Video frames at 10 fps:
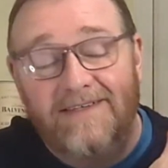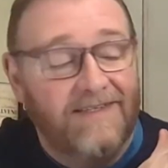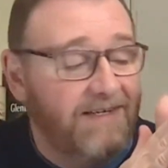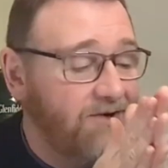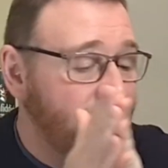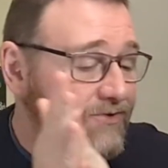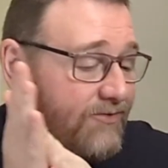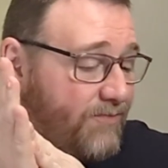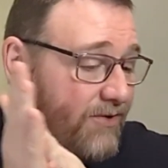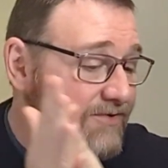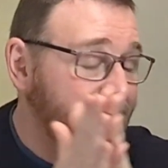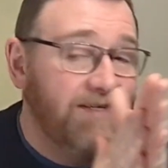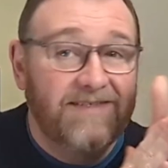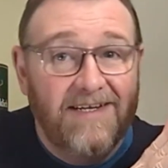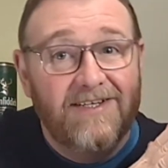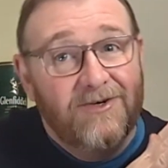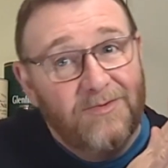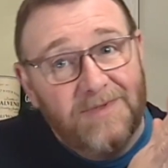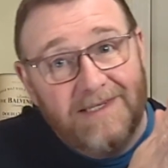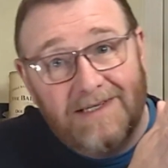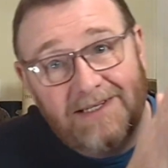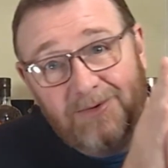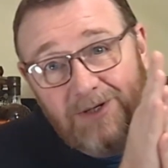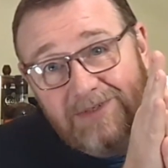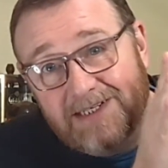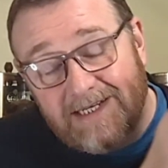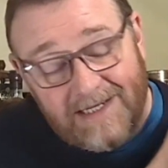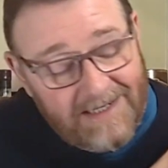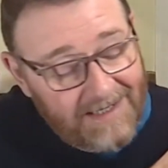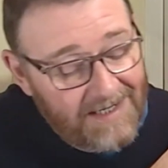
the Hawkstone Pilsner, didn't go particularly well today.